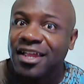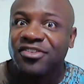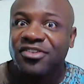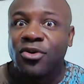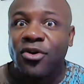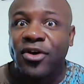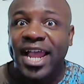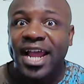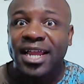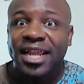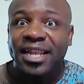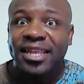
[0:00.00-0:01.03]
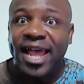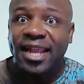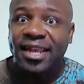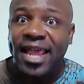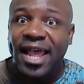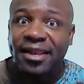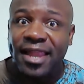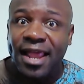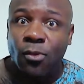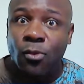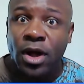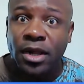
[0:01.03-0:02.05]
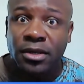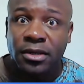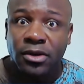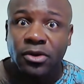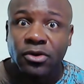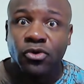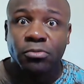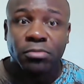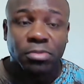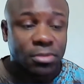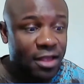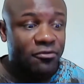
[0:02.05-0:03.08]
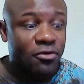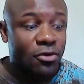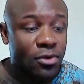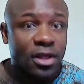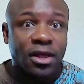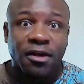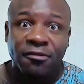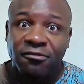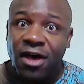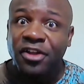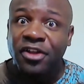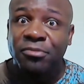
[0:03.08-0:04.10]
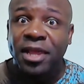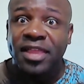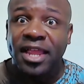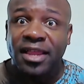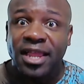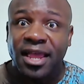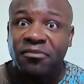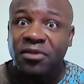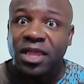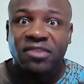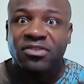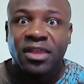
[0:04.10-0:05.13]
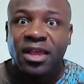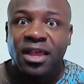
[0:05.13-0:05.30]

to go ahead and get that one group level of volume that they get, because